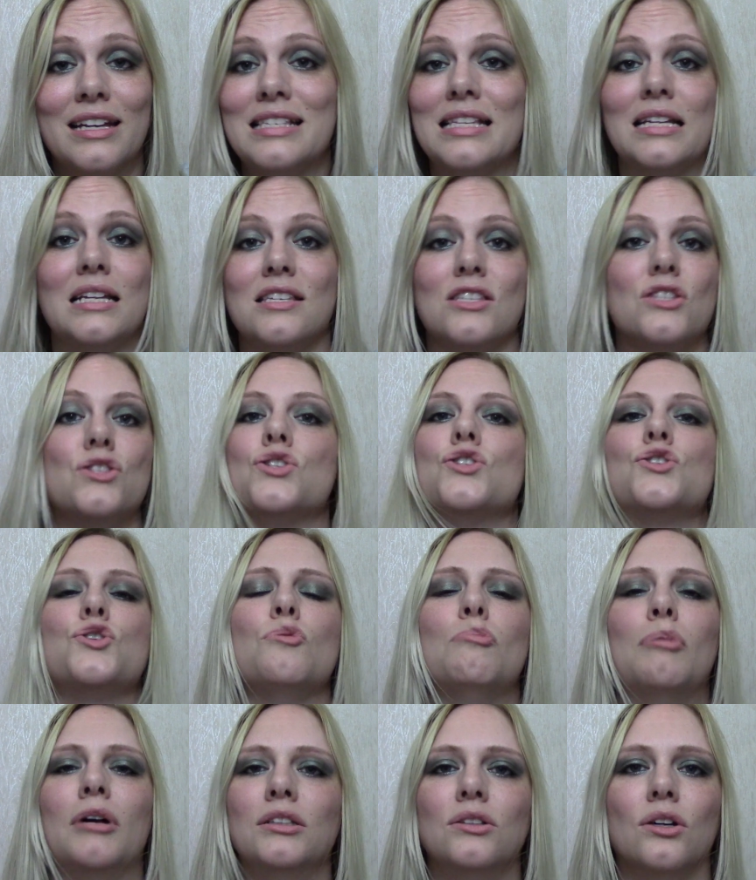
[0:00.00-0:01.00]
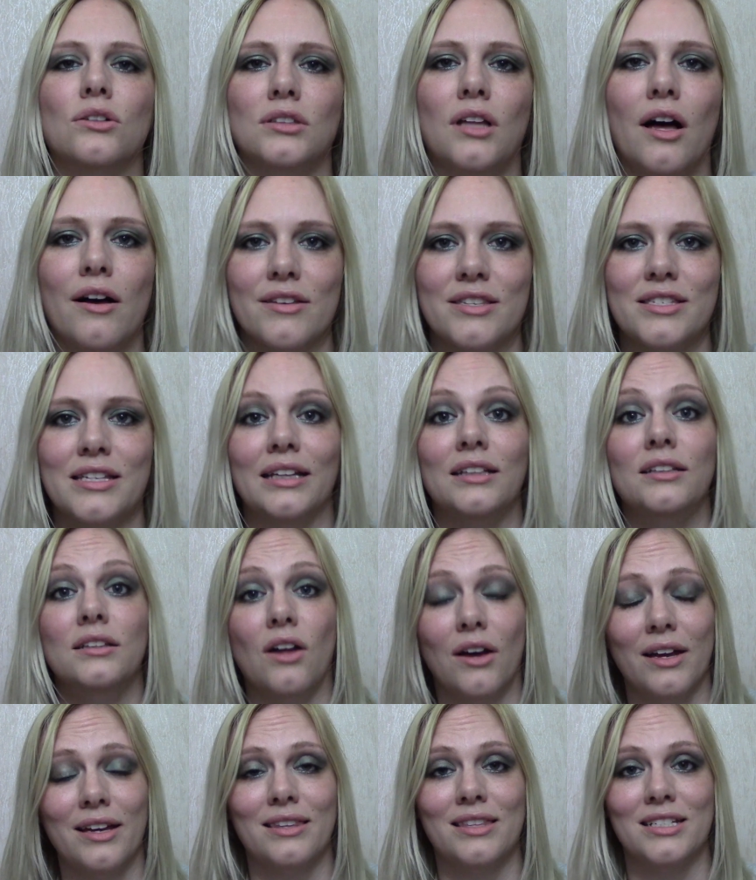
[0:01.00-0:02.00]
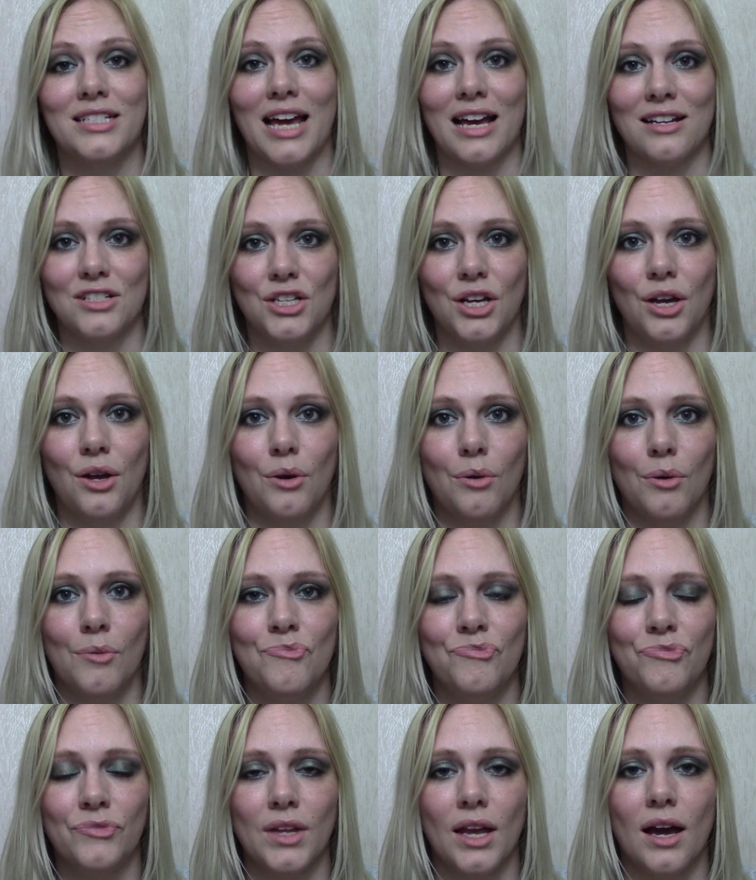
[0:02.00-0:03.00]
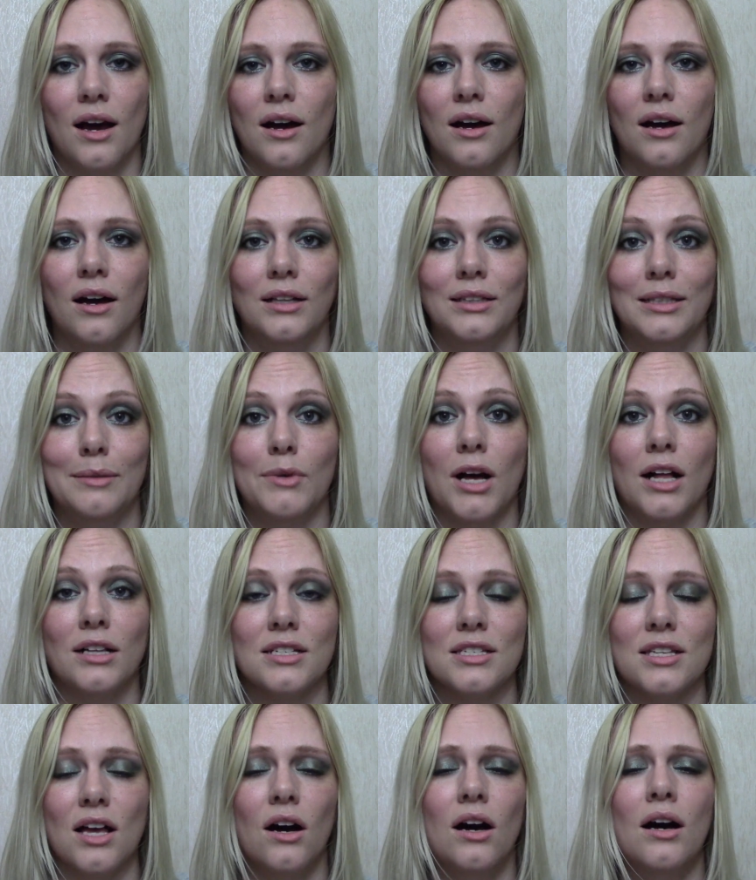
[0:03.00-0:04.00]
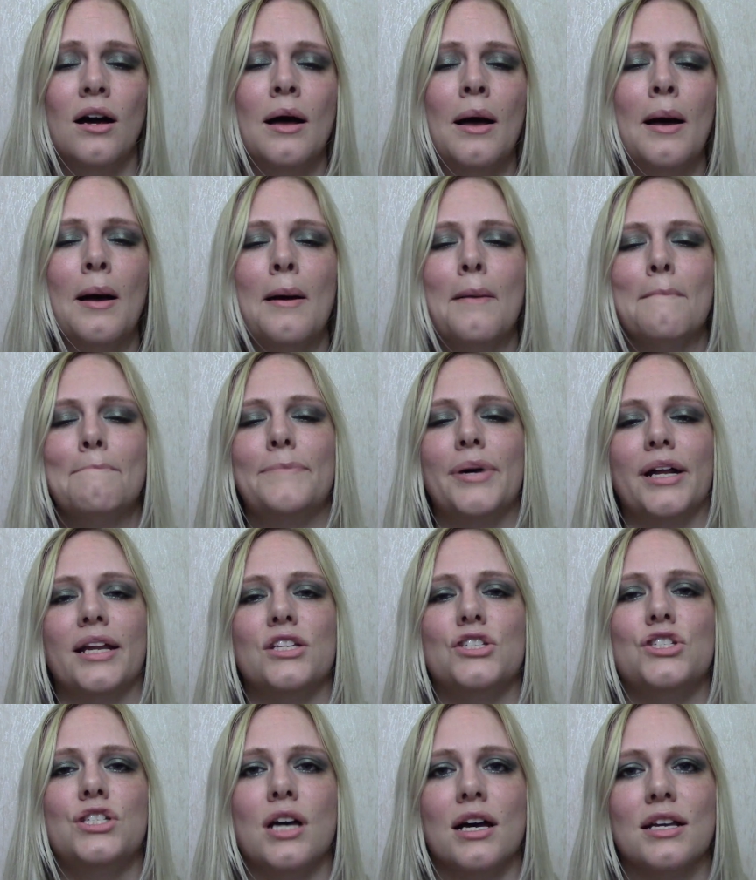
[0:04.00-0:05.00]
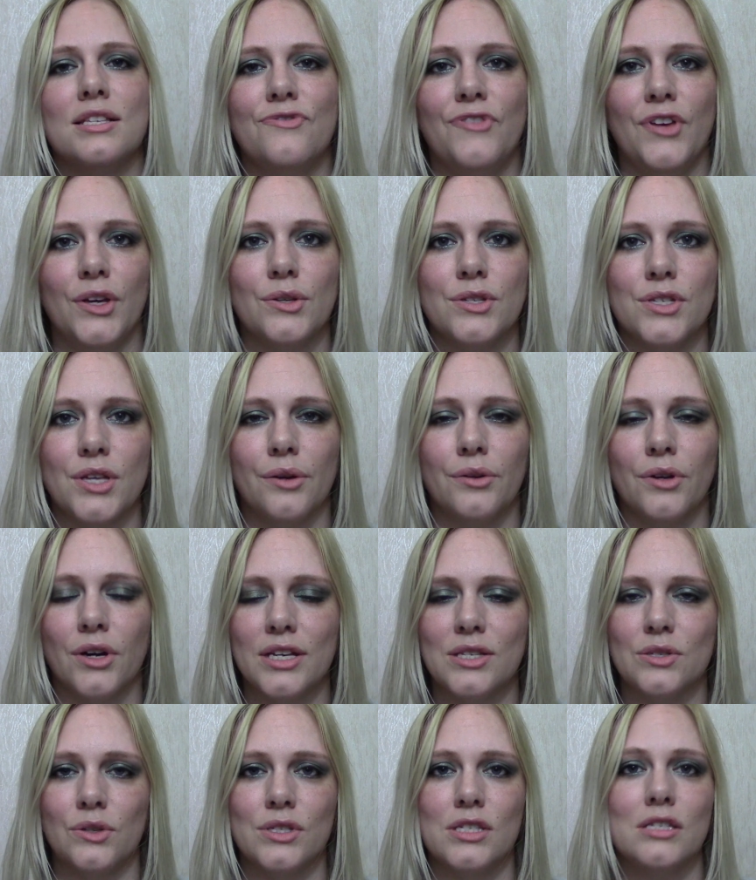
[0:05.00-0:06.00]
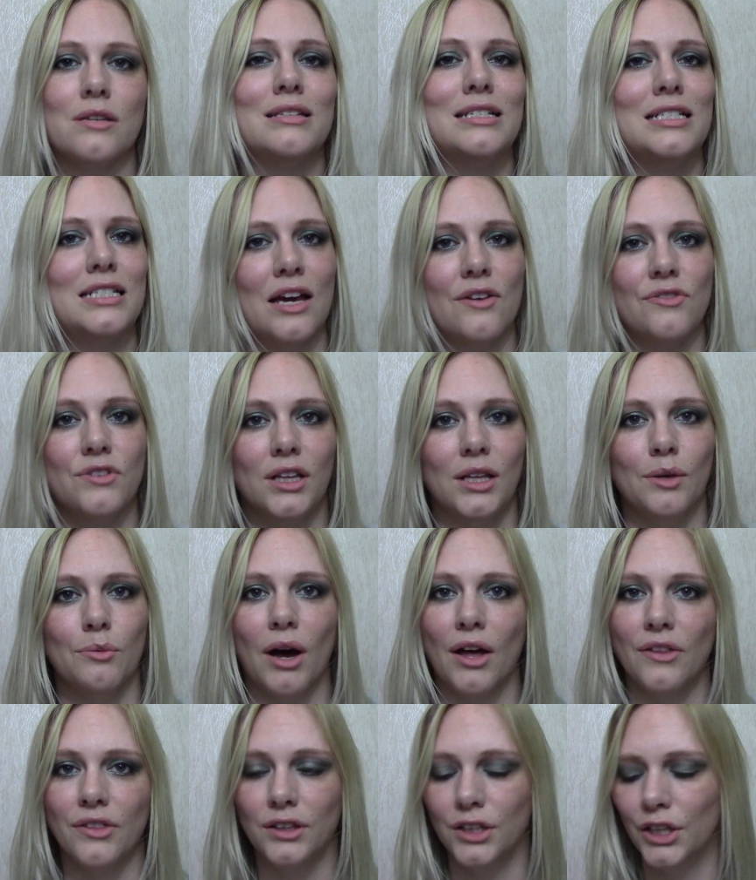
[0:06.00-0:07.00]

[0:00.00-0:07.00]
because it isn't super long lasting like the tattoo lip colours are, but it just feels so nice on, so it's definitely worth a